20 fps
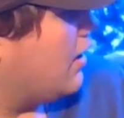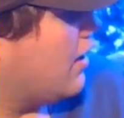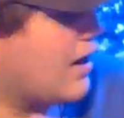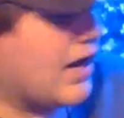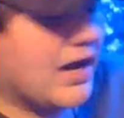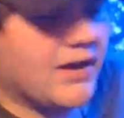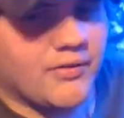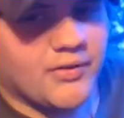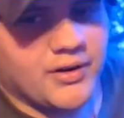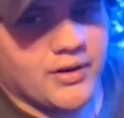
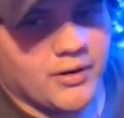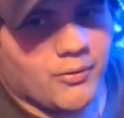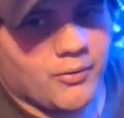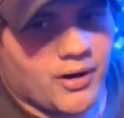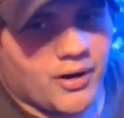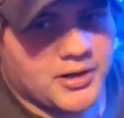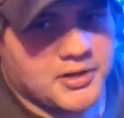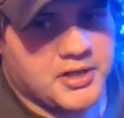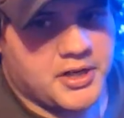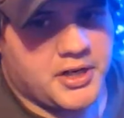I haven't done a
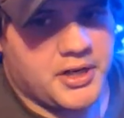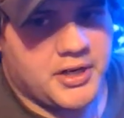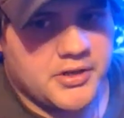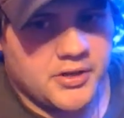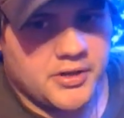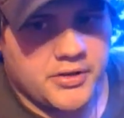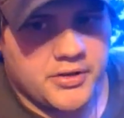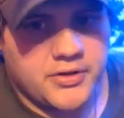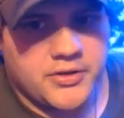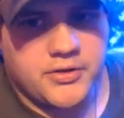water change
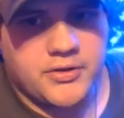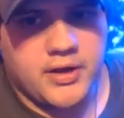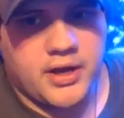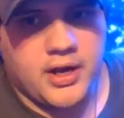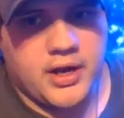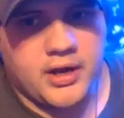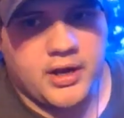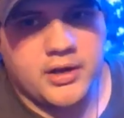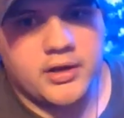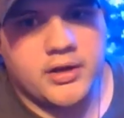on this
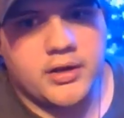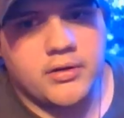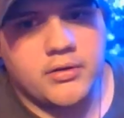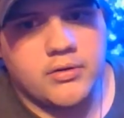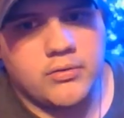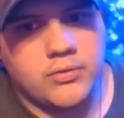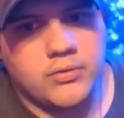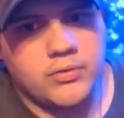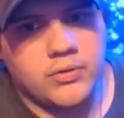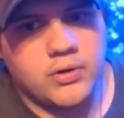tank.
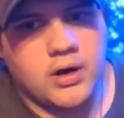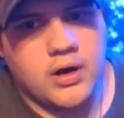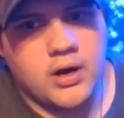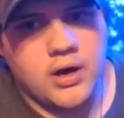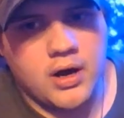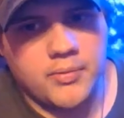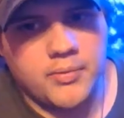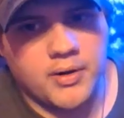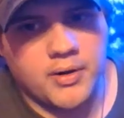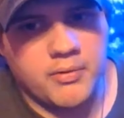
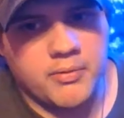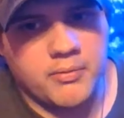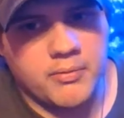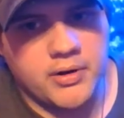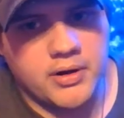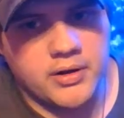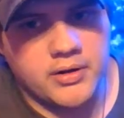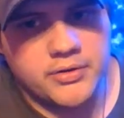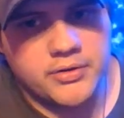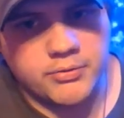I probably
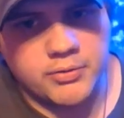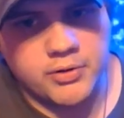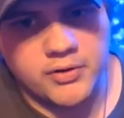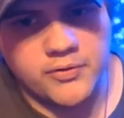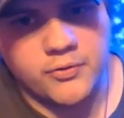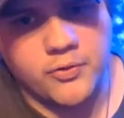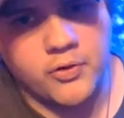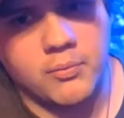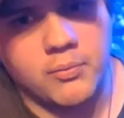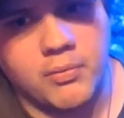went 3 or
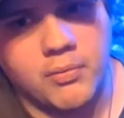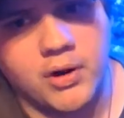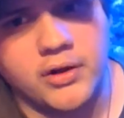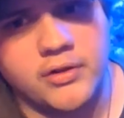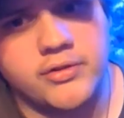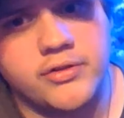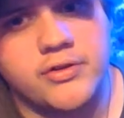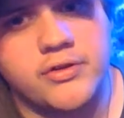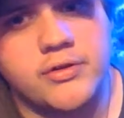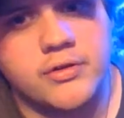4
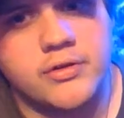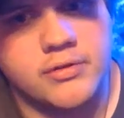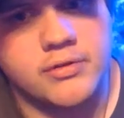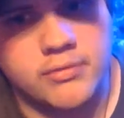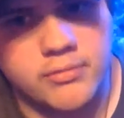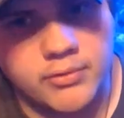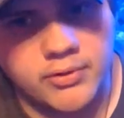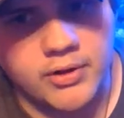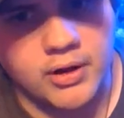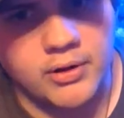months
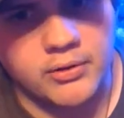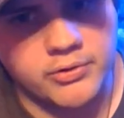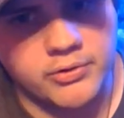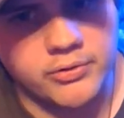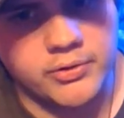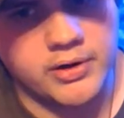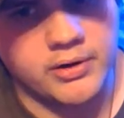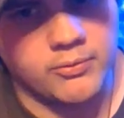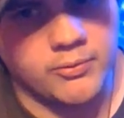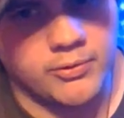without
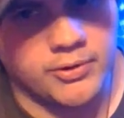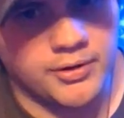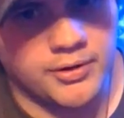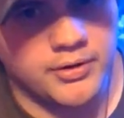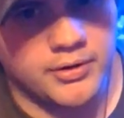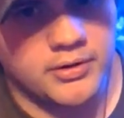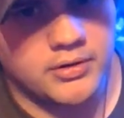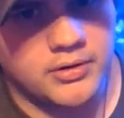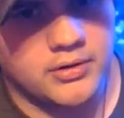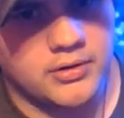doing one
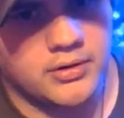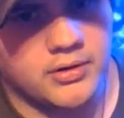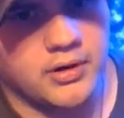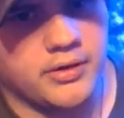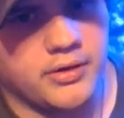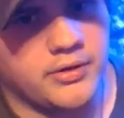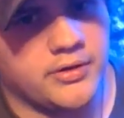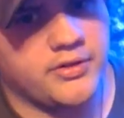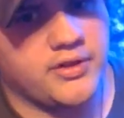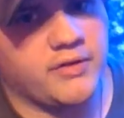
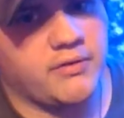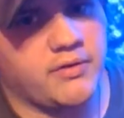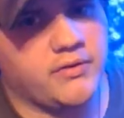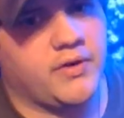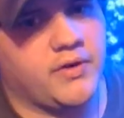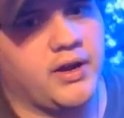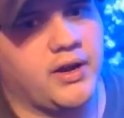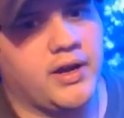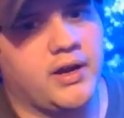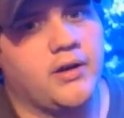in the
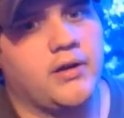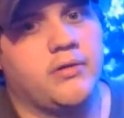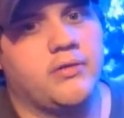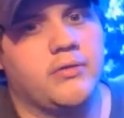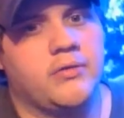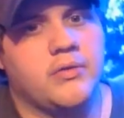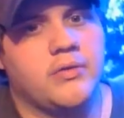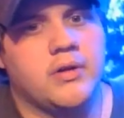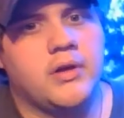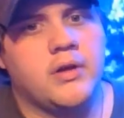75-gallon
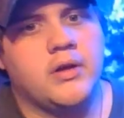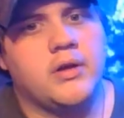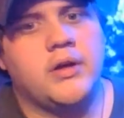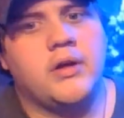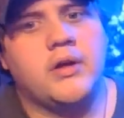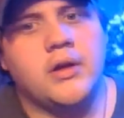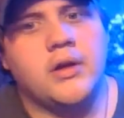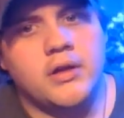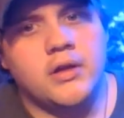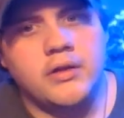
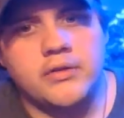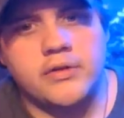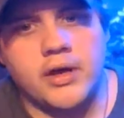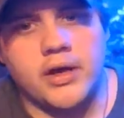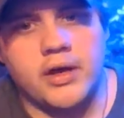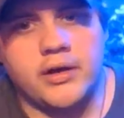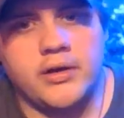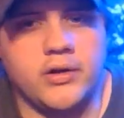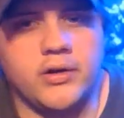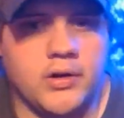
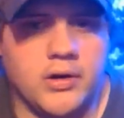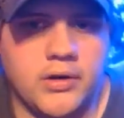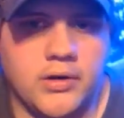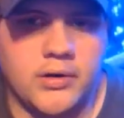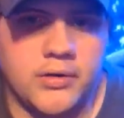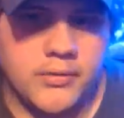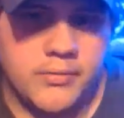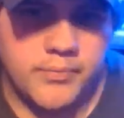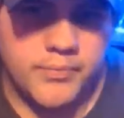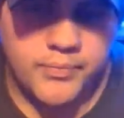tank here. And
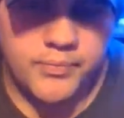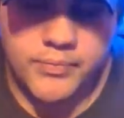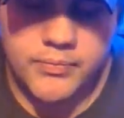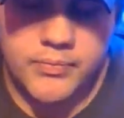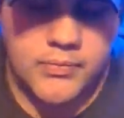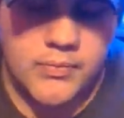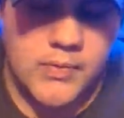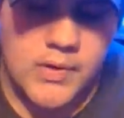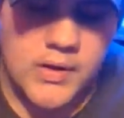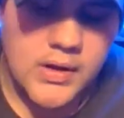
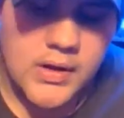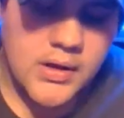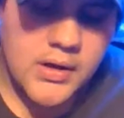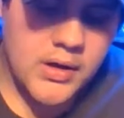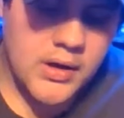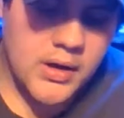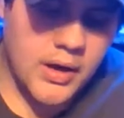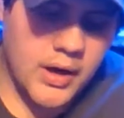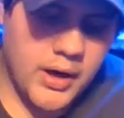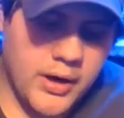
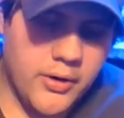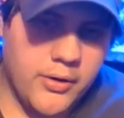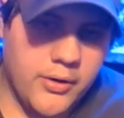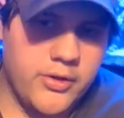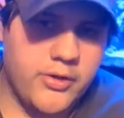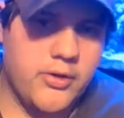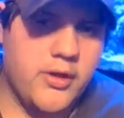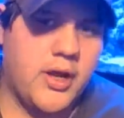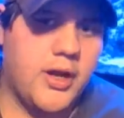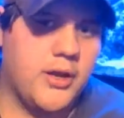I
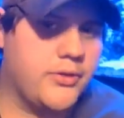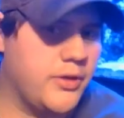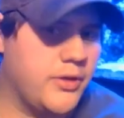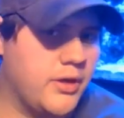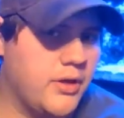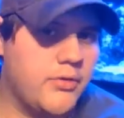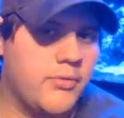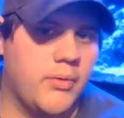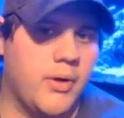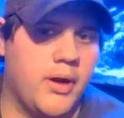noticed a lot of
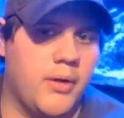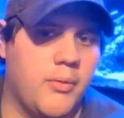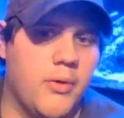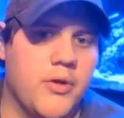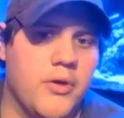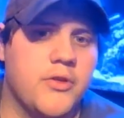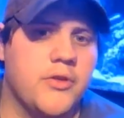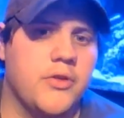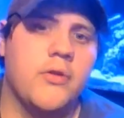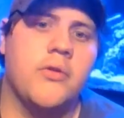things when I
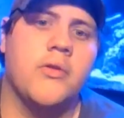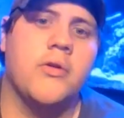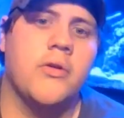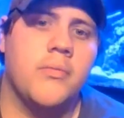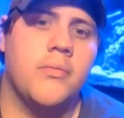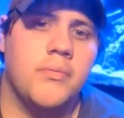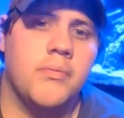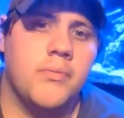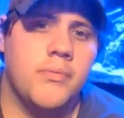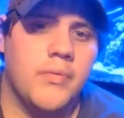wasn't doing
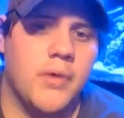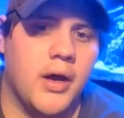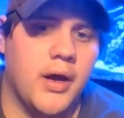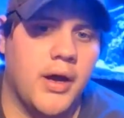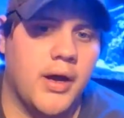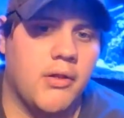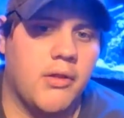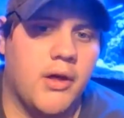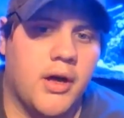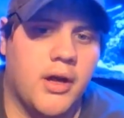them. I
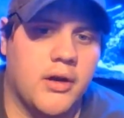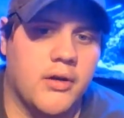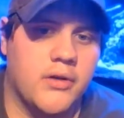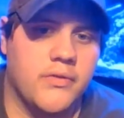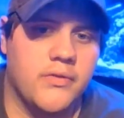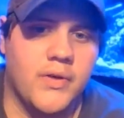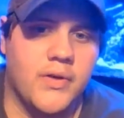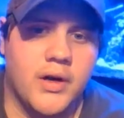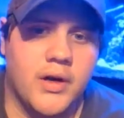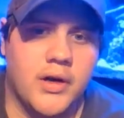had a lot of
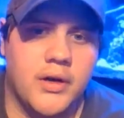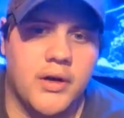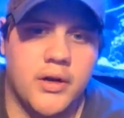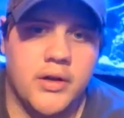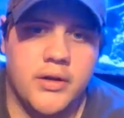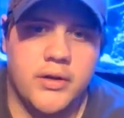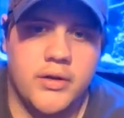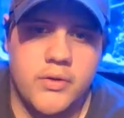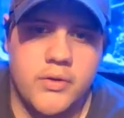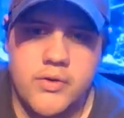
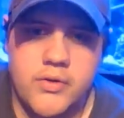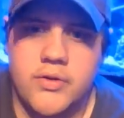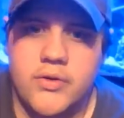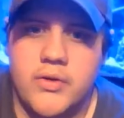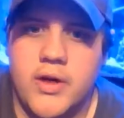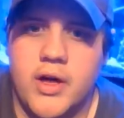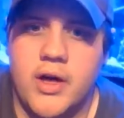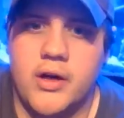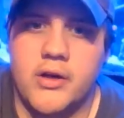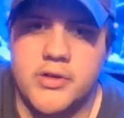nuisance
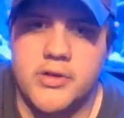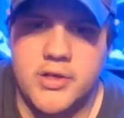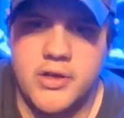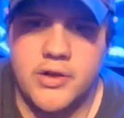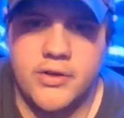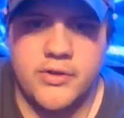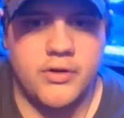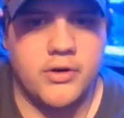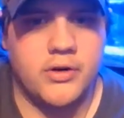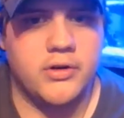algae
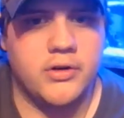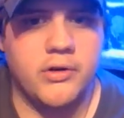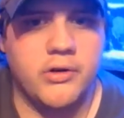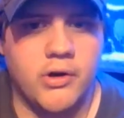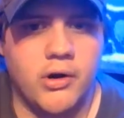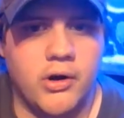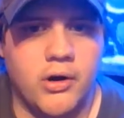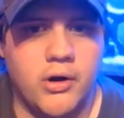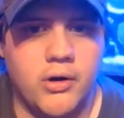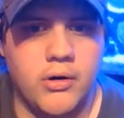that started to
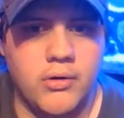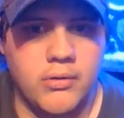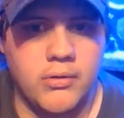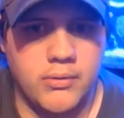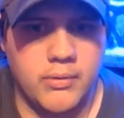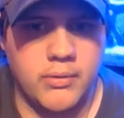grow,